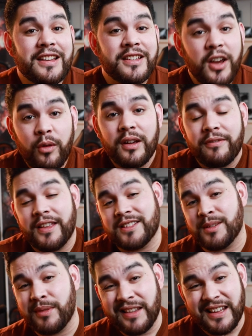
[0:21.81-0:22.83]
So if
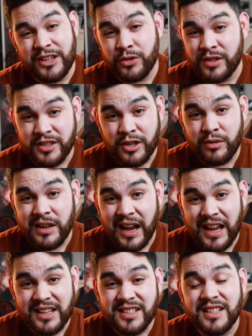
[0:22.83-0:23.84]
that's something that interests you
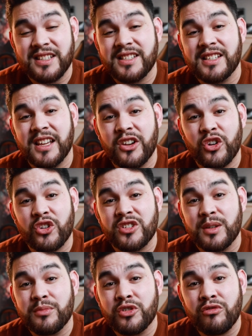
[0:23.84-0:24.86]
guys, consider
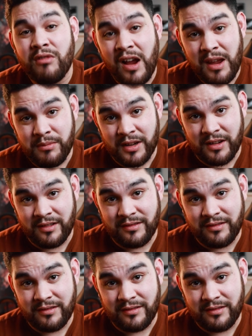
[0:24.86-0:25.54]
subscribing.